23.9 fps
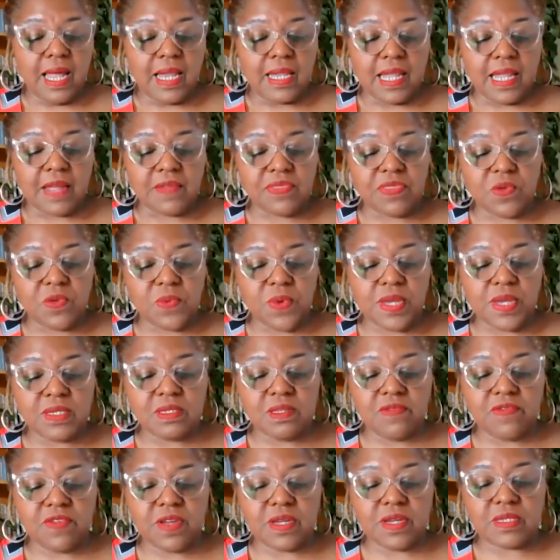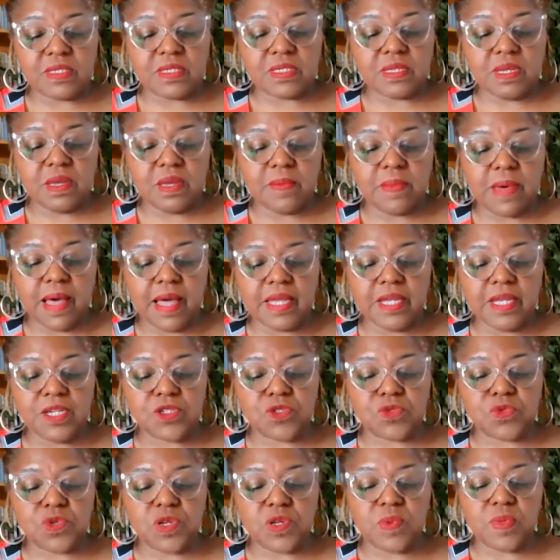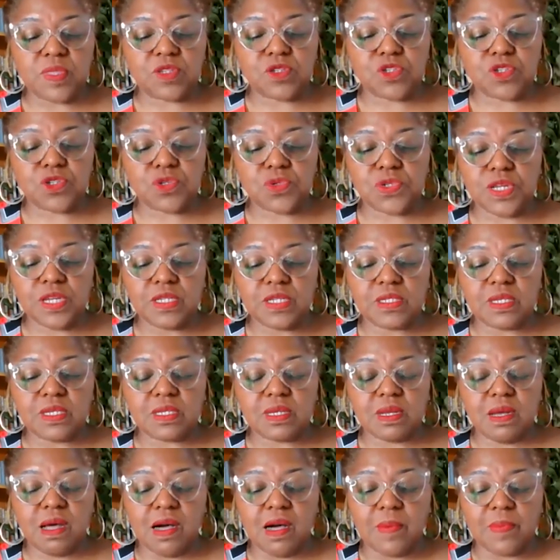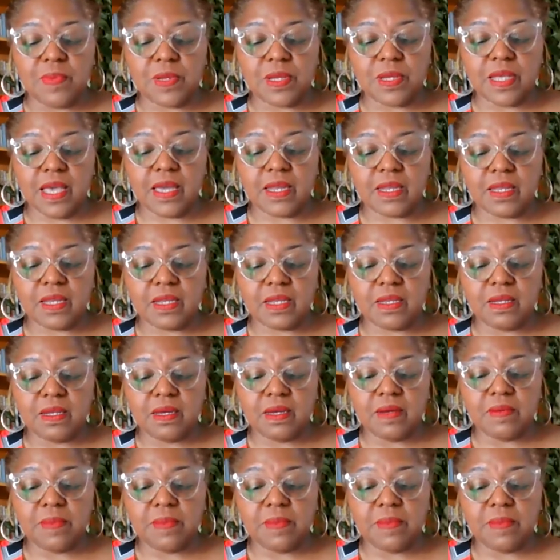Like the rest of us, my history with trees is complicated,